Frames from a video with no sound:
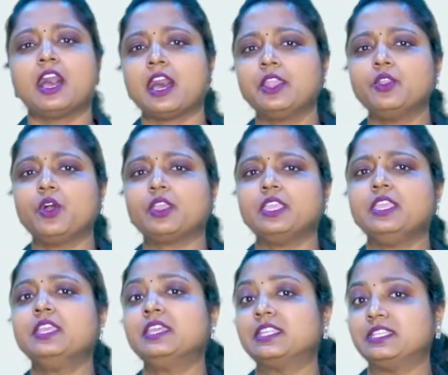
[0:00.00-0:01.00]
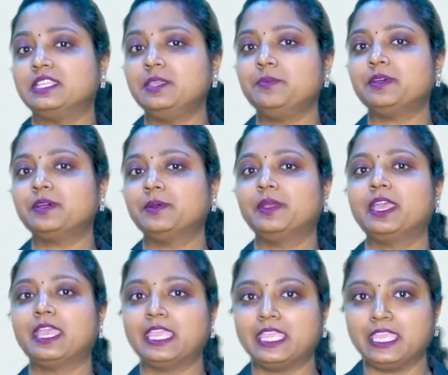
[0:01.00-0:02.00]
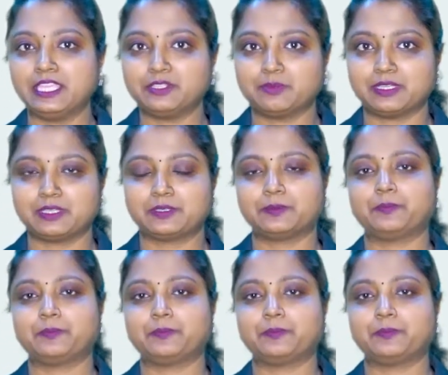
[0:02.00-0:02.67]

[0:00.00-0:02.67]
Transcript: unlocking deeper engagement.